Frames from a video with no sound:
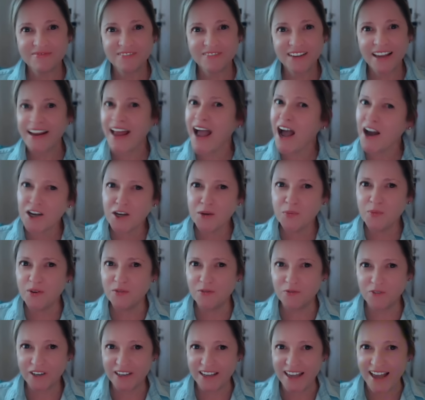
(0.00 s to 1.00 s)
And how could we
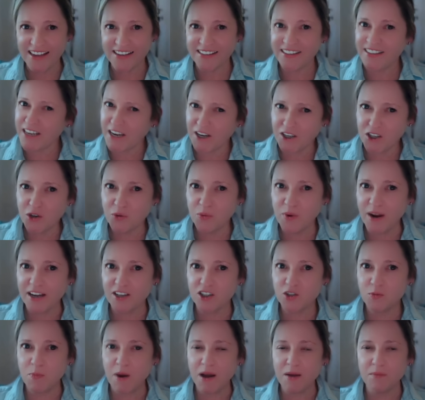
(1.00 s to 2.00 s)
forget Daniel
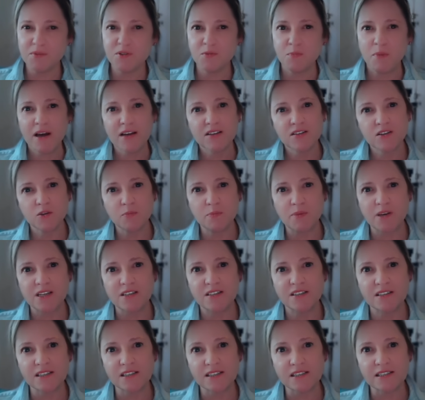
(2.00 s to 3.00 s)
Rashbaum's puzzle
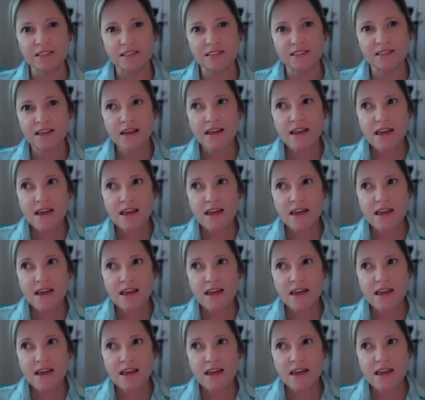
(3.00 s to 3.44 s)
pieces?